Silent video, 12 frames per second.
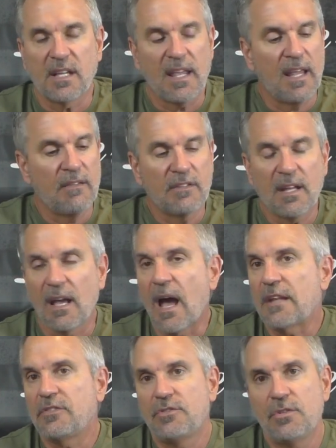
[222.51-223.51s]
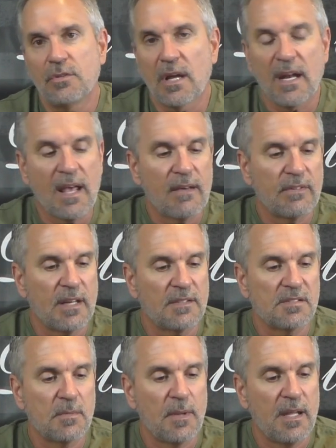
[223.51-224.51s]
I can't even tell you. I do not have an
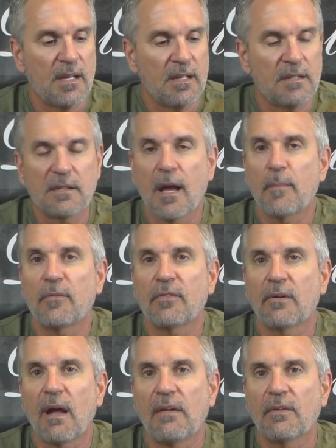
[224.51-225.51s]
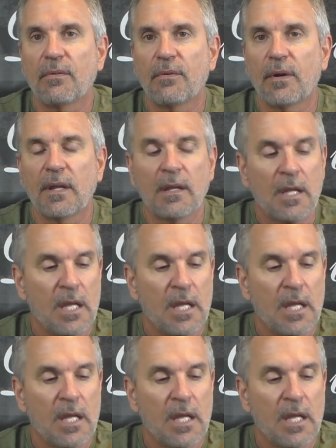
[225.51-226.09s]
estimated time of arrival for you,